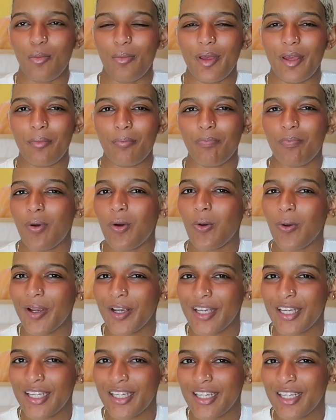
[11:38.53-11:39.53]

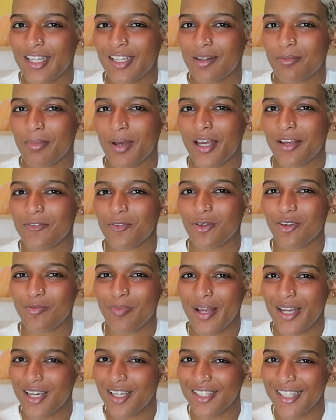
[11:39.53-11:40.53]
important in my view of
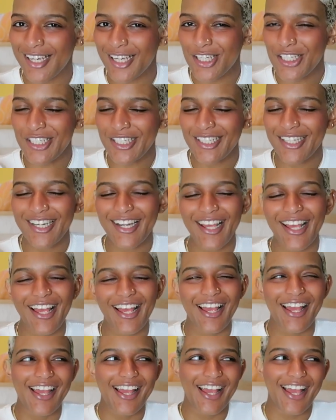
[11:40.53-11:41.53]
my collection.
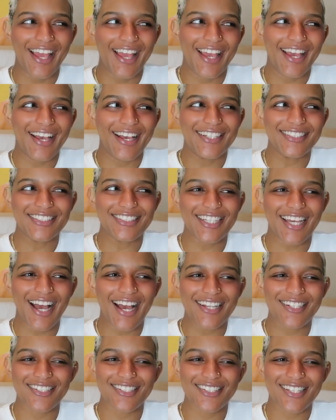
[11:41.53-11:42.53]
And
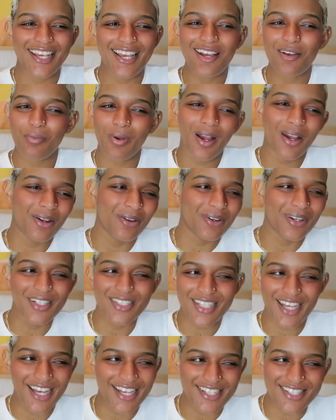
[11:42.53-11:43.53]
I just can't
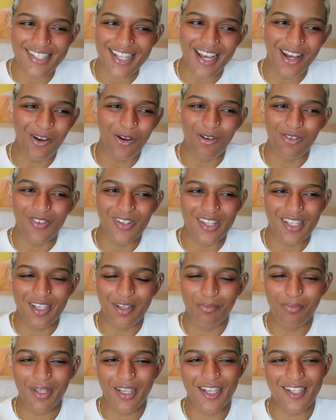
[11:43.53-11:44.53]
prioritize that over
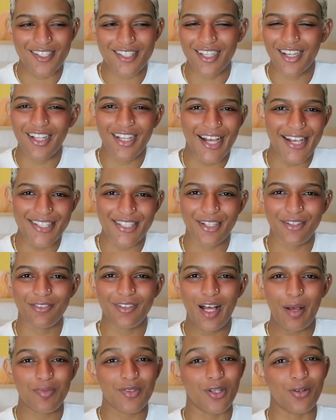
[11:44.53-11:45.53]
them because the classic
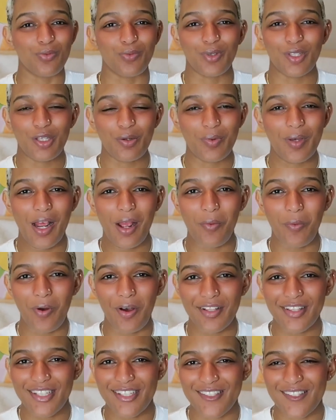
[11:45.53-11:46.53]
flaps are really what I
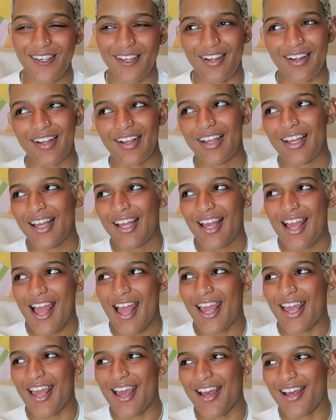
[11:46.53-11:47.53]
want this year.
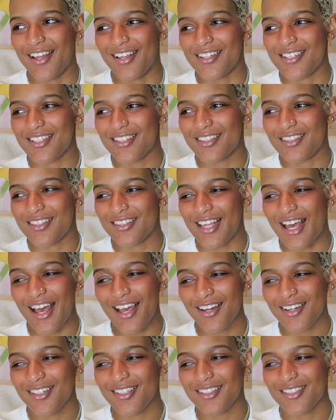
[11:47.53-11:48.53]
And
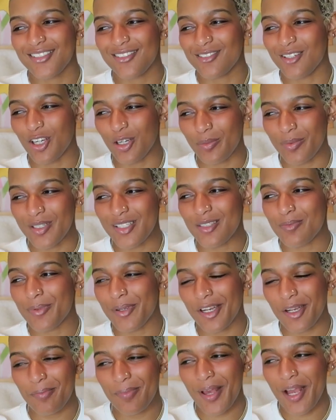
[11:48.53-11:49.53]
that Urban
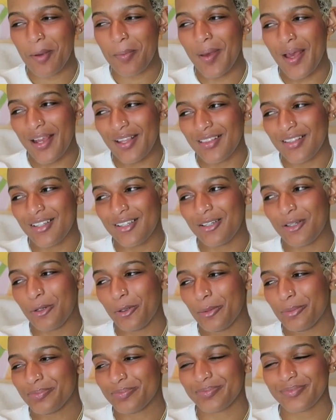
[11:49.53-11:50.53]
Spirit backpack
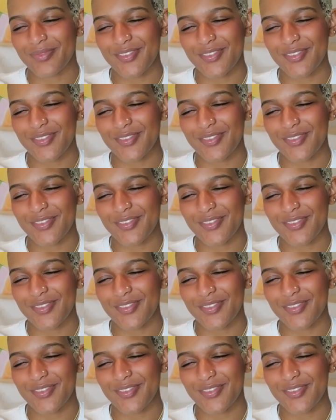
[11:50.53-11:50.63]
though,